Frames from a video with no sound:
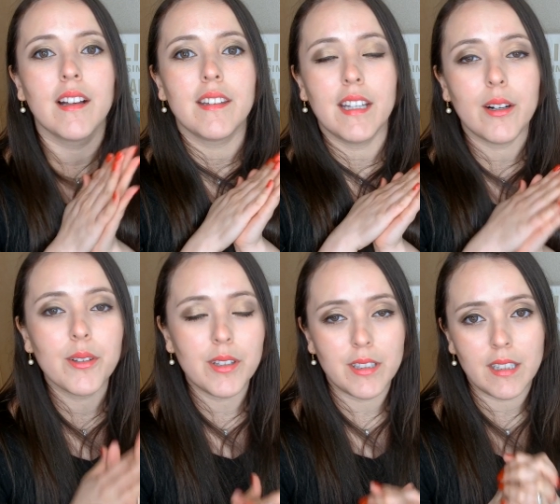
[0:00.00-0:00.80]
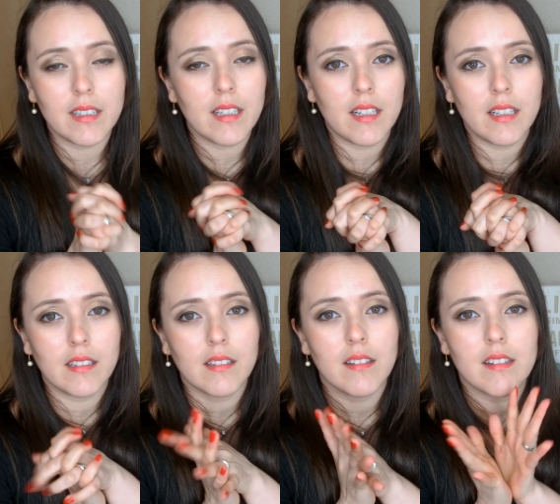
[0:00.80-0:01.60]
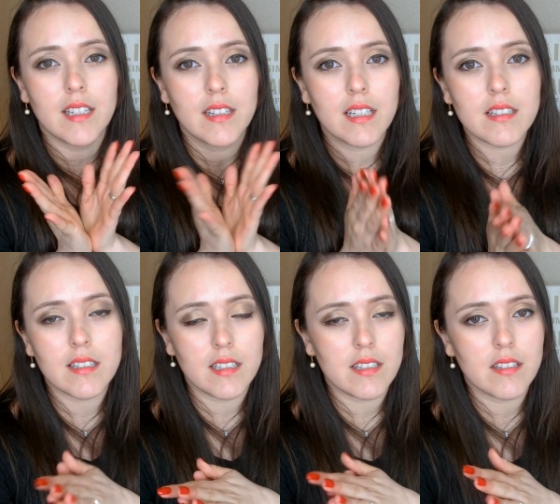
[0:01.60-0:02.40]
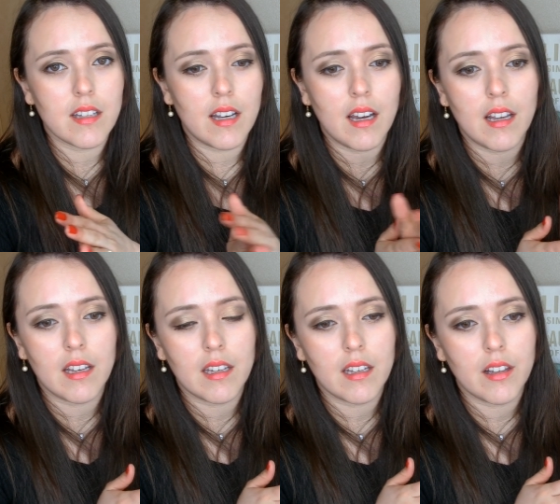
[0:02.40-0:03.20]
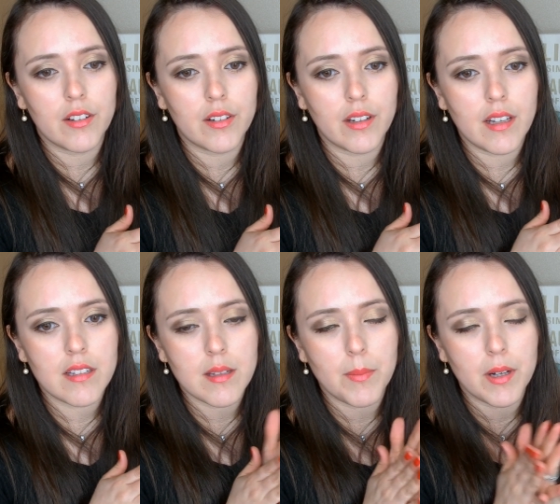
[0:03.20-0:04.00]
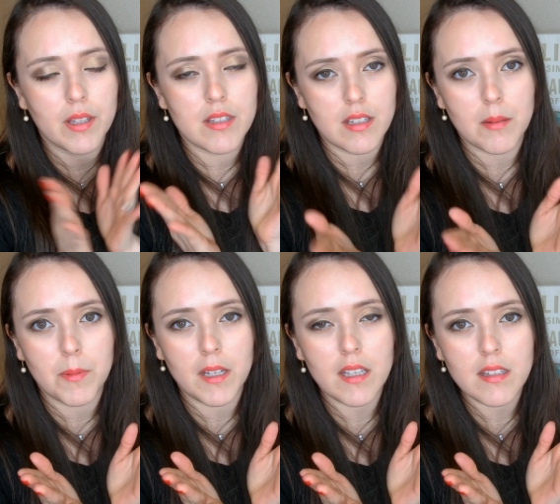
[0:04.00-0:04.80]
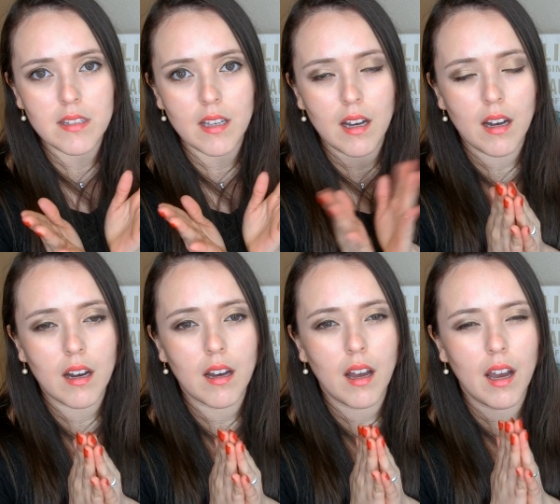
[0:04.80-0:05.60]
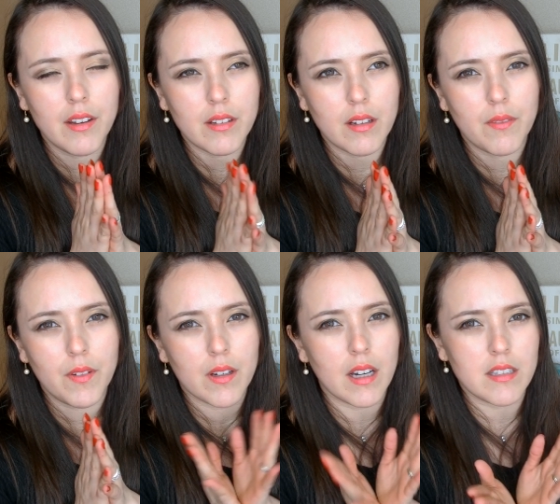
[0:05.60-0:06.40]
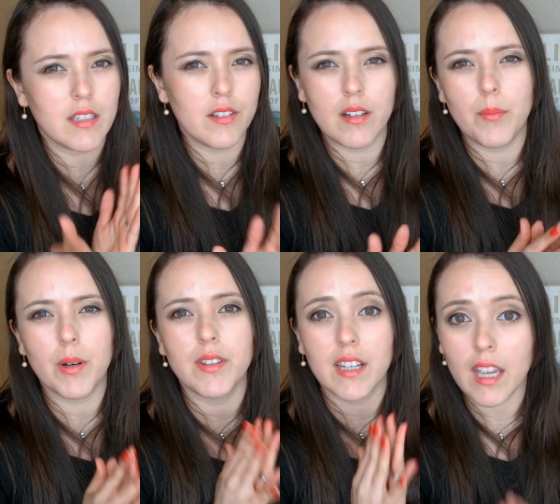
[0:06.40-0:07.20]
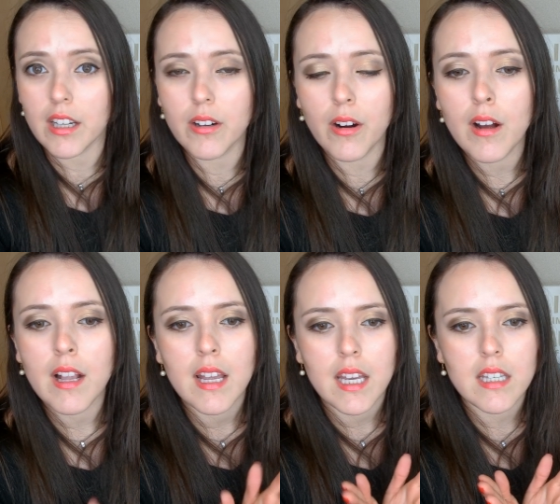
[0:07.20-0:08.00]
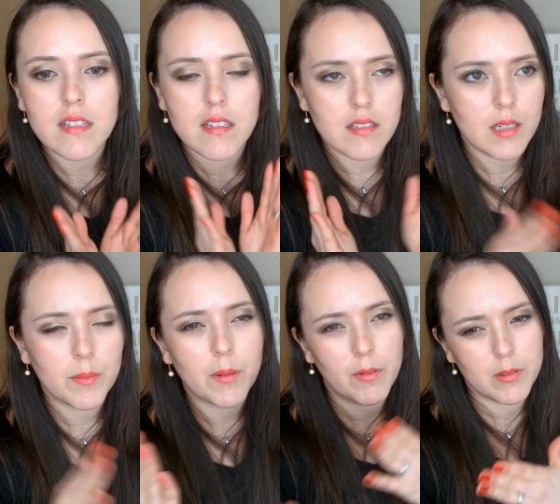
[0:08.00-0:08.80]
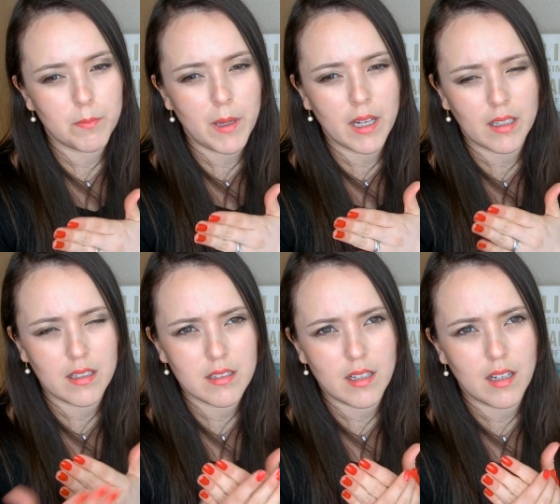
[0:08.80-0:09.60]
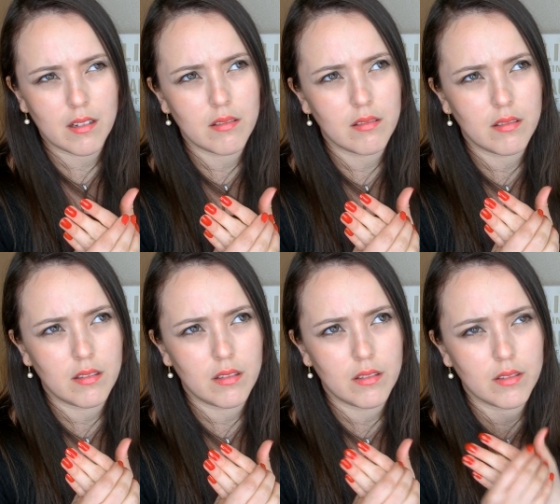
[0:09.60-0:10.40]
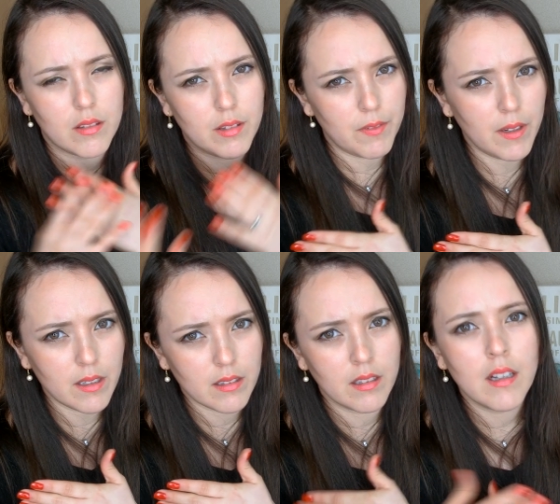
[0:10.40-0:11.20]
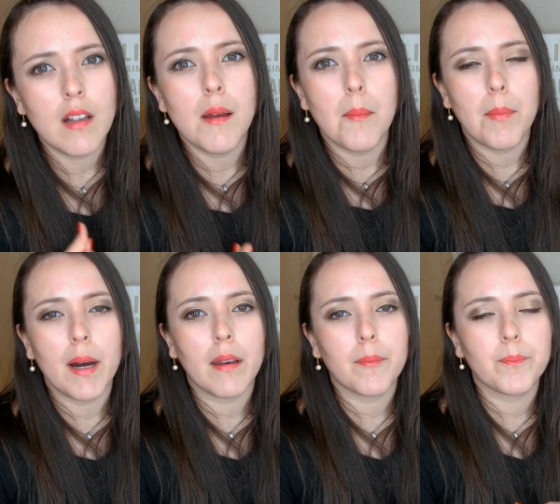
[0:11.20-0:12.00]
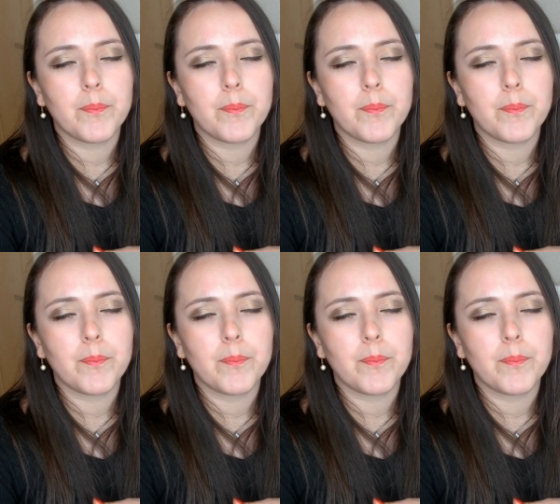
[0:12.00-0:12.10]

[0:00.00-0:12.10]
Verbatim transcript: the other thing that the next lesson that I learned it's about the Japanese uh, I don't know if you guys hear about the keigo it's the term of respect it's like honorific but